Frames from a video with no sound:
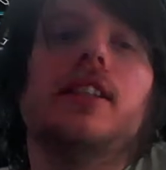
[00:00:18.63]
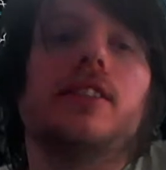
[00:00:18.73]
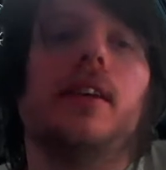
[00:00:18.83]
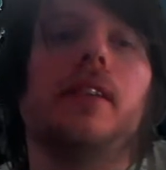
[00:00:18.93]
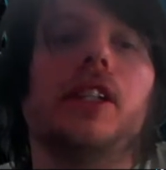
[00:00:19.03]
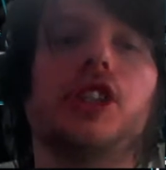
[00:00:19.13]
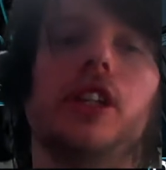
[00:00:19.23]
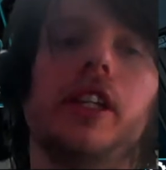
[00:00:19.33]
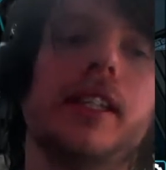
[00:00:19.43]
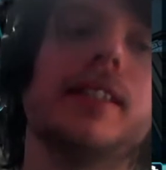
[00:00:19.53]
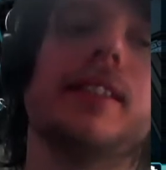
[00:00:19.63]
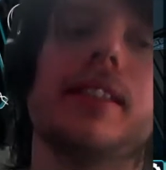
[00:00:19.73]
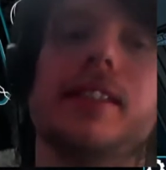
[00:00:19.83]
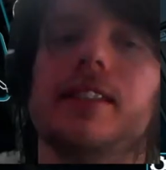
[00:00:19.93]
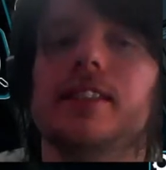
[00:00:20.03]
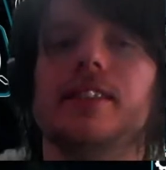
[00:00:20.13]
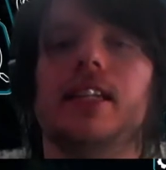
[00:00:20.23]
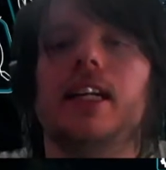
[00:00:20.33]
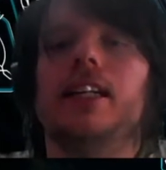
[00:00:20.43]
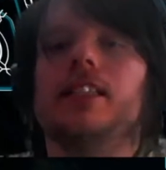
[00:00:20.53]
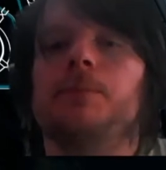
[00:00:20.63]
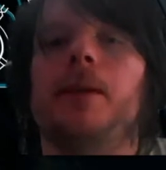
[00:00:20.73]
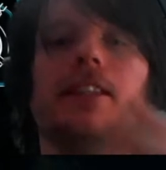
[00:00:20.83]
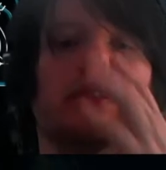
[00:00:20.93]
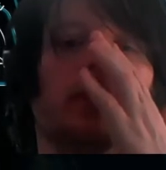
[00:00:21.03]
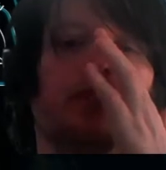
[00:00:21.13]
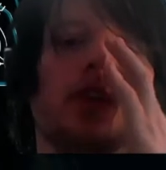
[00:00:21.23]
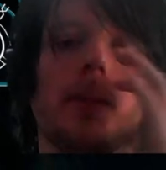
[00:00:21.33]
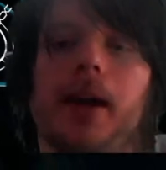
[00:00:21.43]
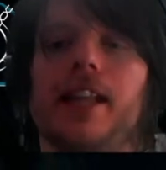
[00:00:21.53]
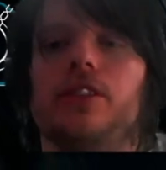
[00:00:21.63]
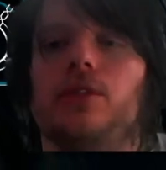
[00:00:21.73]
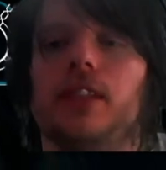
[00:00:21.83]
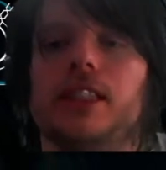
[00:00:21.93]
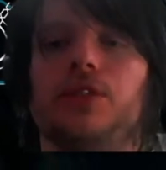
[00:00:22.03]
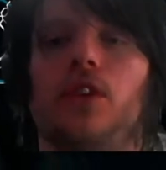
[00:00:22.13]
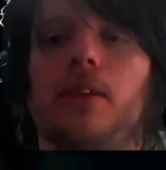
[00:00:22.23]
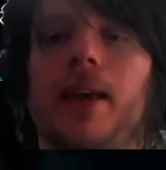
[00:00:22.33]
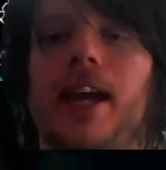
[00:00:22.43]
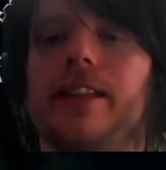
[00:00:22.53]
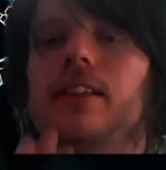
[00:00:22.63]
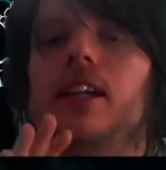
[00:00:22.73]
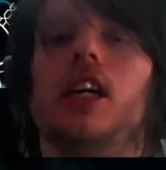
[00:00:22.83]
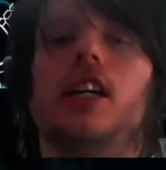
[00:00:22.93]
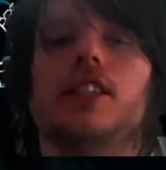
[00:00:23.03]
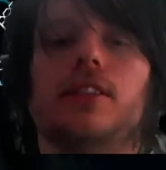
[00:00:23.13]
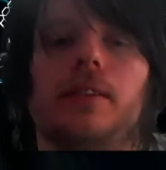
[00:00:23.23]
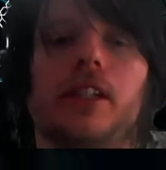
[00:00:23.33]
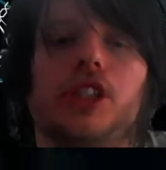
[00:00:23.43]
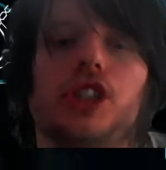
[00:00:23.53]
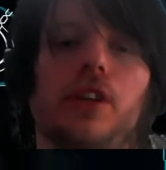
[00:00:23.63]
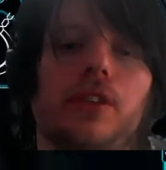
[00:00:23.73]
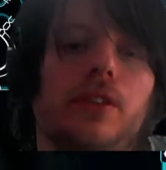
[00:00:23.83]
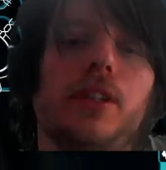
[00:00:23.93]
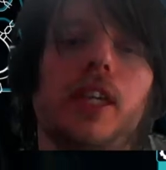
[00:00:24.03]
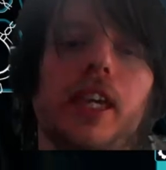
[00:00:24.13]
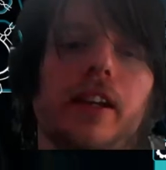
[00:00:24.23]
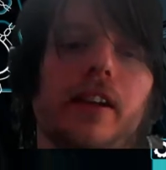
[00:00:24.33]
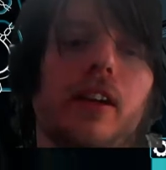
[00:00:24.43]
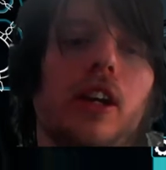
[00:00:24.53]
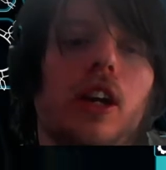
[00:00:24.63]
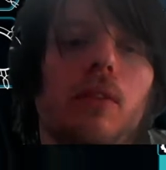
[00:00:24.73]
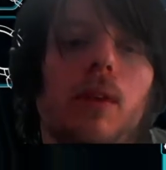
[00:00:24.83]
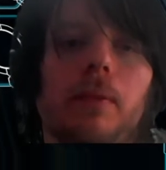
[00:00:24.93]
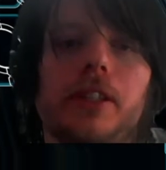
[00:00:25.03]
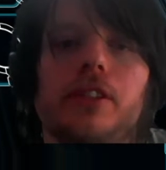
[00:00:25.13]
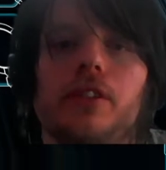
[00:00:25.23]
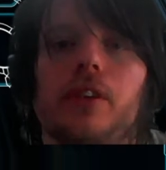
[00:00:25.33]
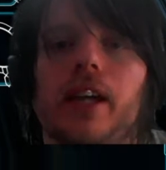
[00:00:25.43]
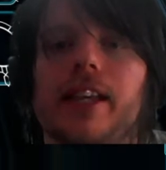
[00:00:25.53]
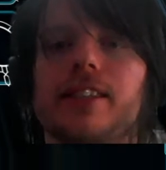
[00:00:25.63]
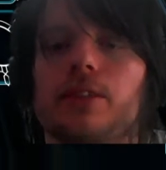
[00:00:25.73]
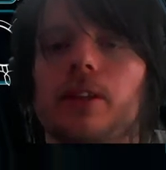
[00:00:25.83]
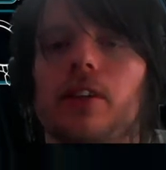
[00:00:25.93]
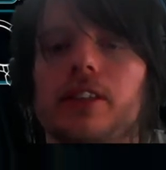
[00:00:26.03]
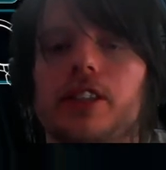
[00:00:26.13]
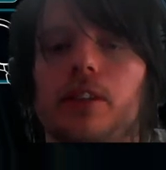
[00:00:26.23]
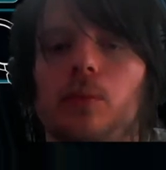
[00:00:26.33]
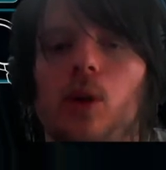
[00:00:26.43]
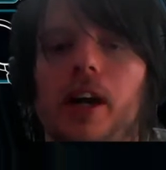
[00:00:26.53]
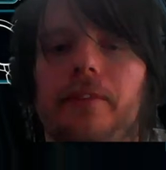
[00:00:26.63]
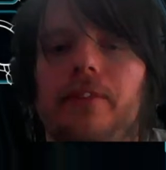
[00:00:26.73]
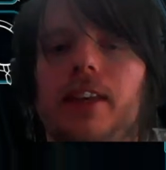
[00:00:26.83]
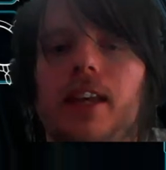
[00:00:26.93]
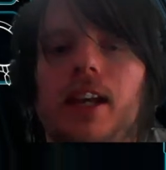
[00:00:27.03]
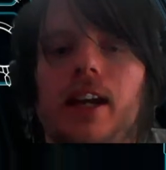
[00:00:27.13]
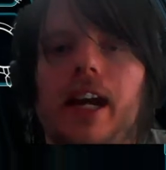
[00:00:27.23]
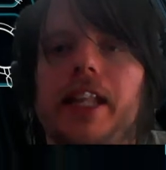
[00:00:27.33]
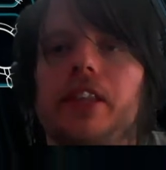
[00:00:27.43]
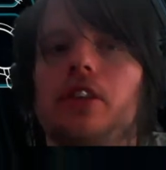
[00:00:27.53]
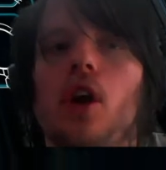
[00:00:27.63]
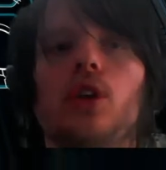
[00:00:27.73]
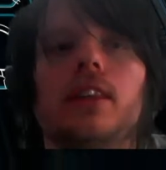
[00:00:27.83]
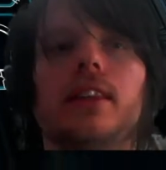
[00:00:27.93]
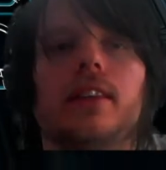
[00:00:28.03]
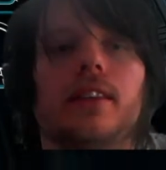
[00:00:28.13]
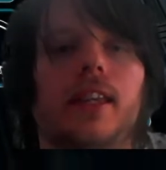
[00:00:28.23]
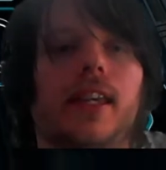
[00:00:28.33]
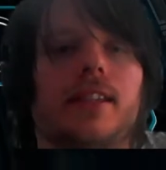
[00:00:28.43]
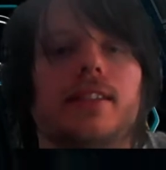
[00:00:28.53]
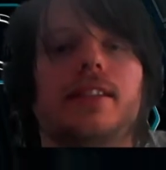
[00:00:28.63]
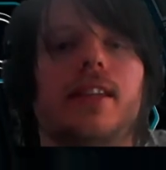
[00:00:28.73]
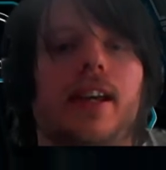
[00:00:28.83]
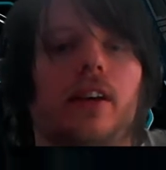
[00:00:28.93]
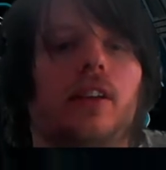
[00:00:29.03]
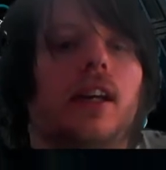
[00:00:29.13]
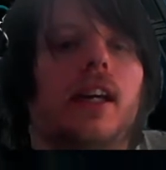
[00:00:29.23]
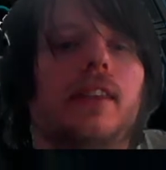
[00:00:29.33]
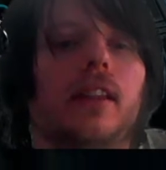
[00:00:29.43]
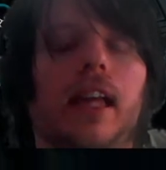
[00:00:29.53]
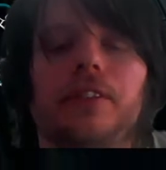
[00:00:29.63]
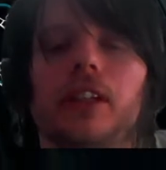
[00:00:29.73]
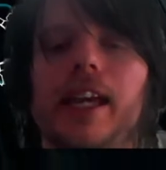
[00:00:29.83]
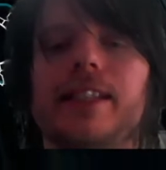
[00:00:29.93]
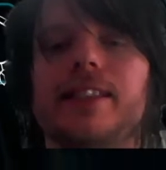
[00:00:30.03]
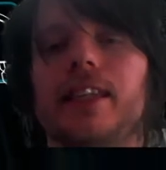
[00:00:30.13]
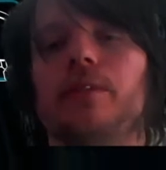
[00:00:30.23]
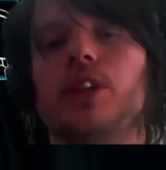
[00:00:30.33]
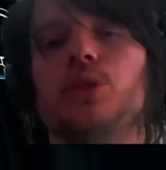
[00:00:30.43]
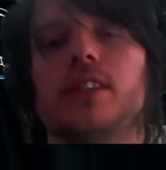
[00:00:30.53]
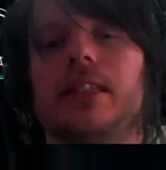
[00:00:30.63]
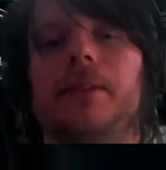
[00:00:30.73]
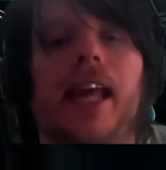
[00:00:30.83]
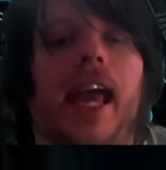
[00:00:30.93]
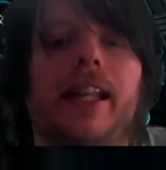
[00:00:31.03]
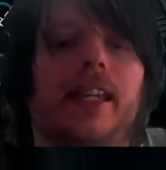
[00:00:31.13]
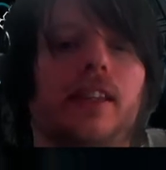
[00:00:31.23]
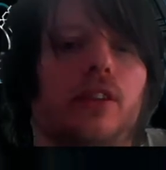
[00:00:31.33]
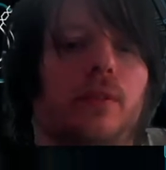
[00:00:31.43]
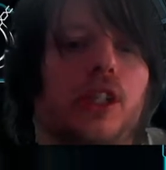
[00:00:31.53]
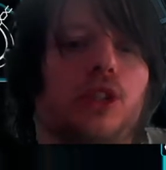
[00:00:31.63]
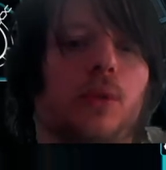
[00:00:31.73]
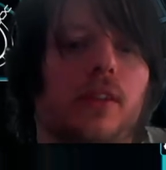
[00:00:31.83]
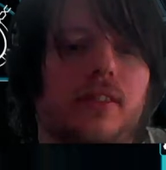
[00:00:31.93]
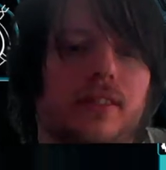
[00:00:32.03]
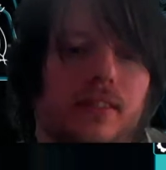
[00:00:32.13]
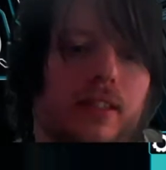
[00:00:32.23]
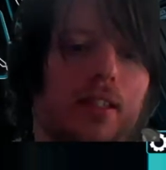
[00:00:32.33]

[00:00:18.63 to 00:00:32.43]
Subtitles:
So I'm going to show you this. This is Speed Duel format, Duel Links format. So I'm going to show you here what we do. Okay, so we're going turn 1. Alright, note, here's the deal. The level 8s can ritual summon any of your rituals.